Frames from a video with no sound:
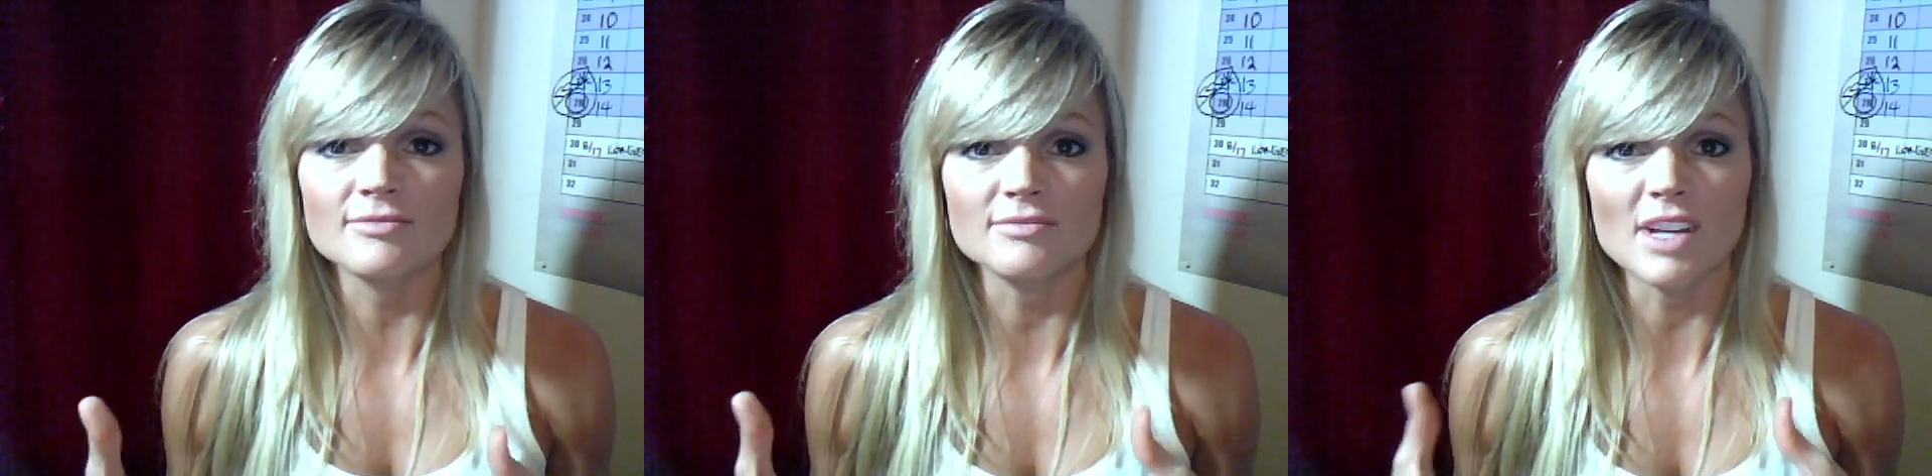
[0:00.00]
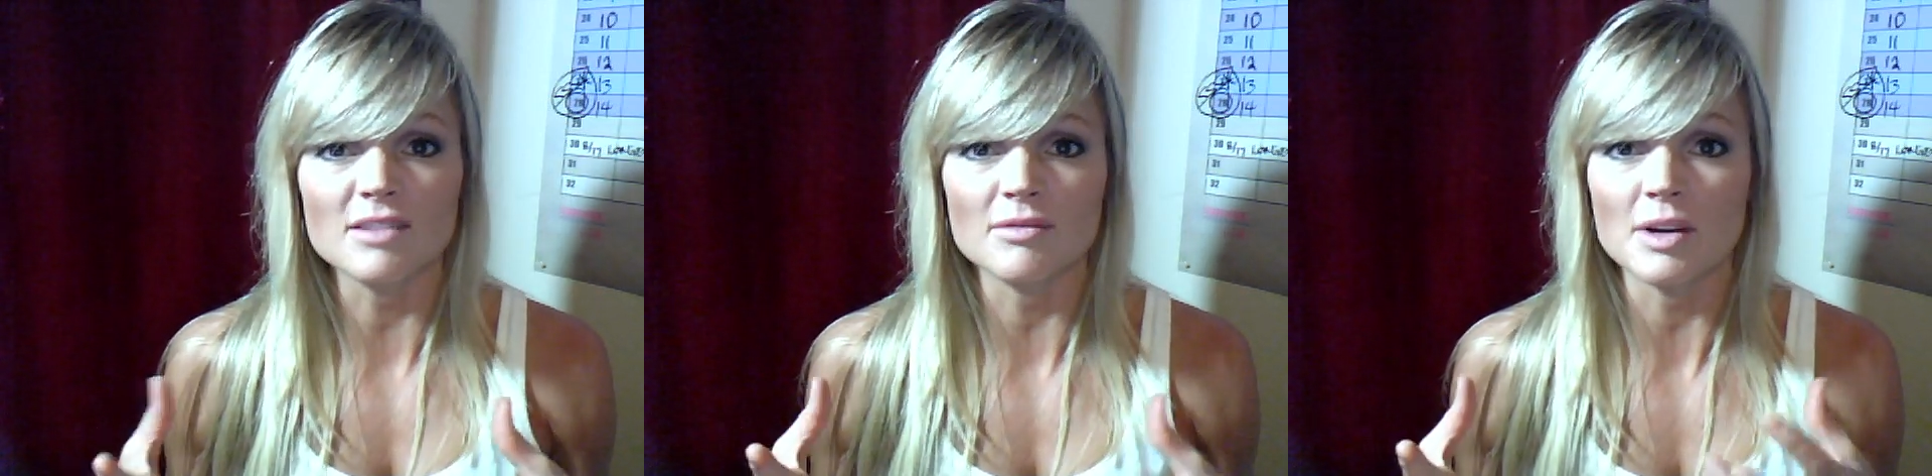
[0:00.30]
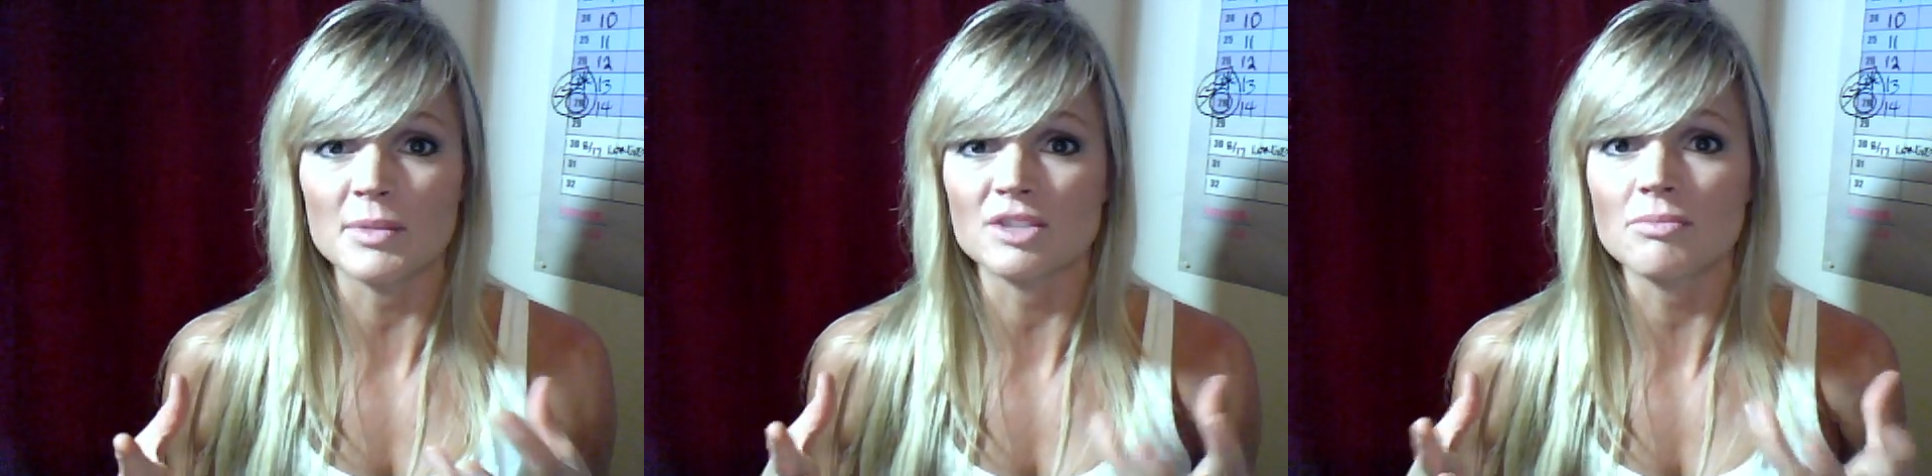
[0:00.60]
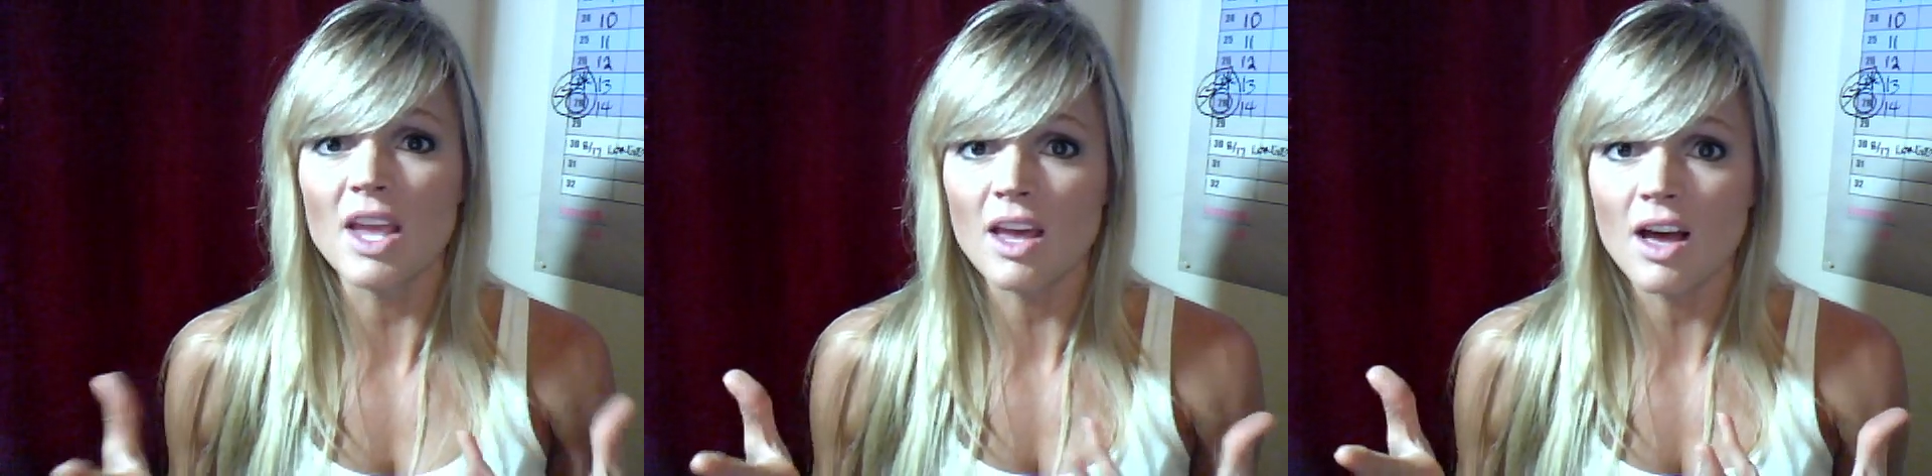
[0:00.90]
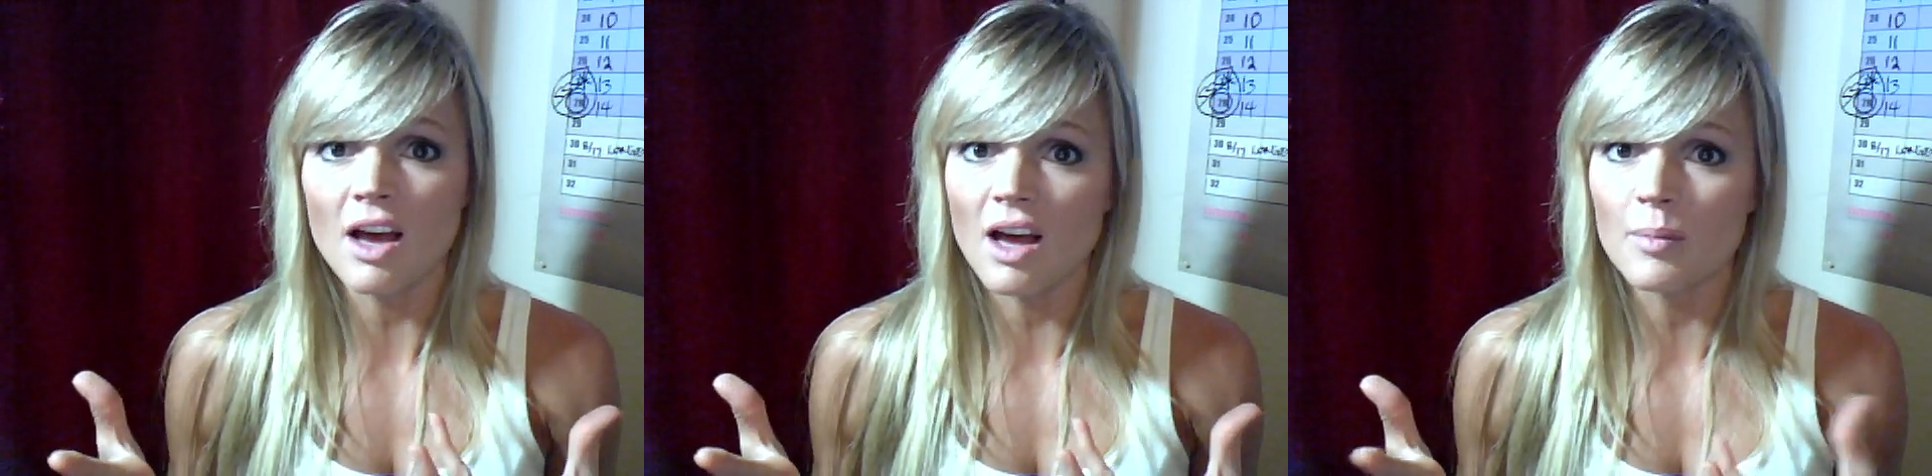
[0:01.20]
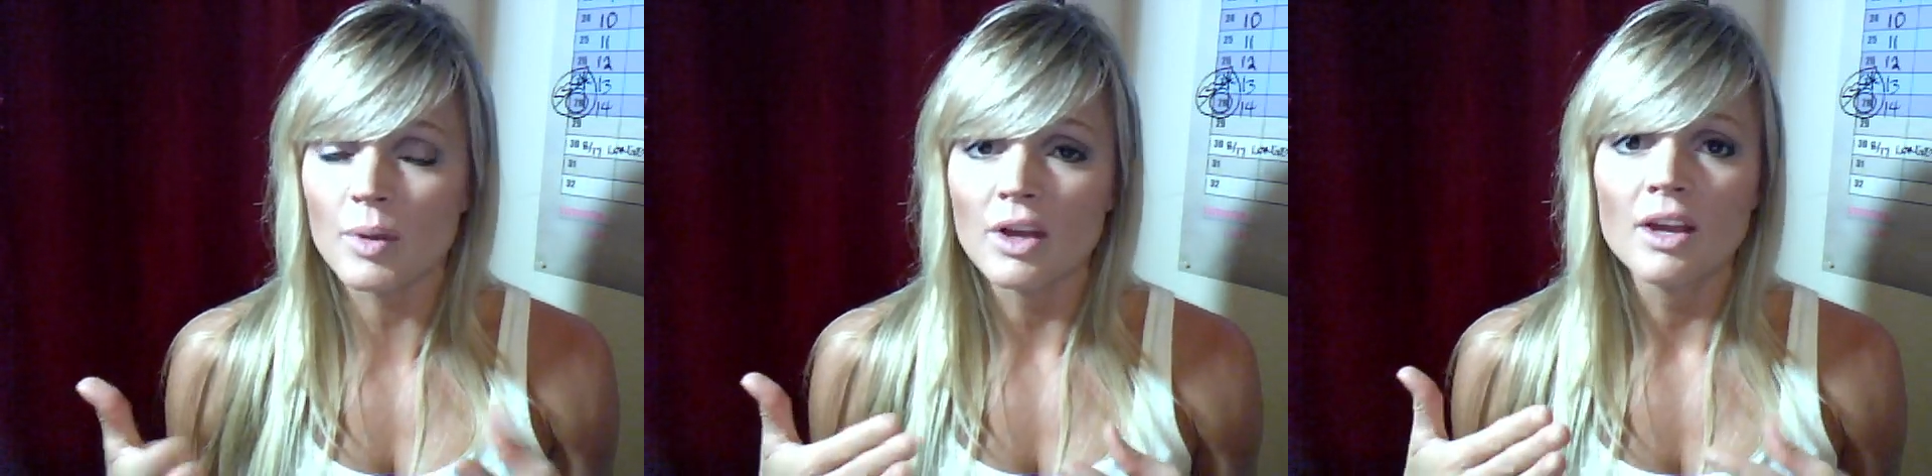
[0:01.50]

not wear much makeup,